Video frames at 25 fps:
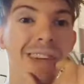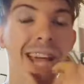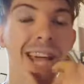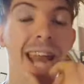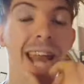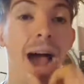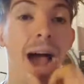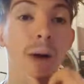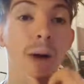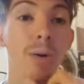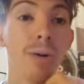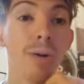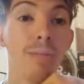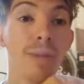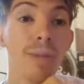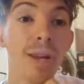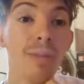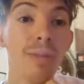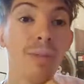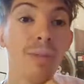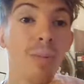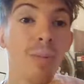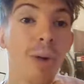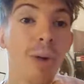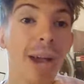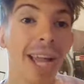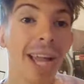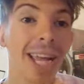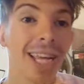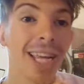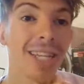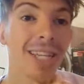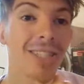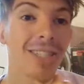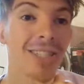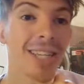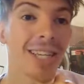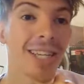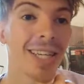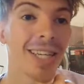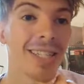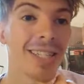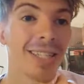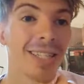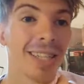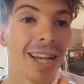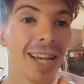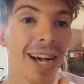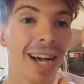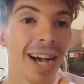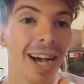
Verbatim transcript: an hour minimum wage is